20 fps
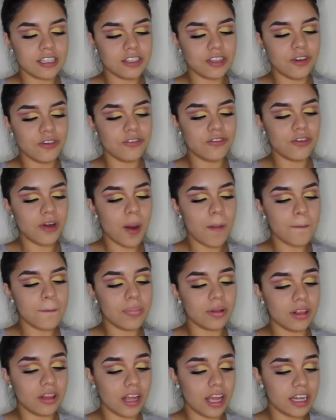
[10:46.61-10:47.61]
So for
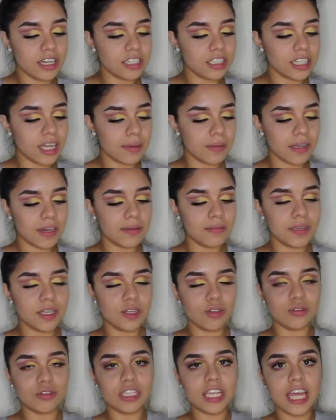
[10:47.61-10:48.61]
blush, I'm gonna be
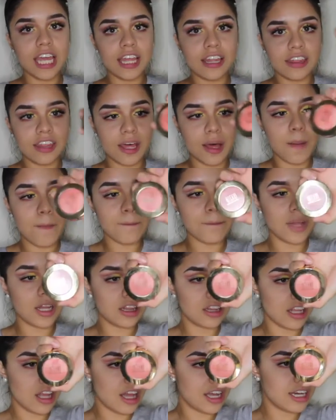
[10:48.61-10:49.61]
using the
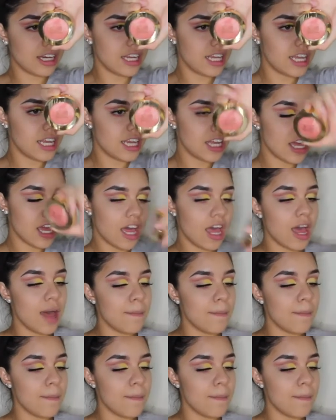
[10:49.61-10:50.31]
Milani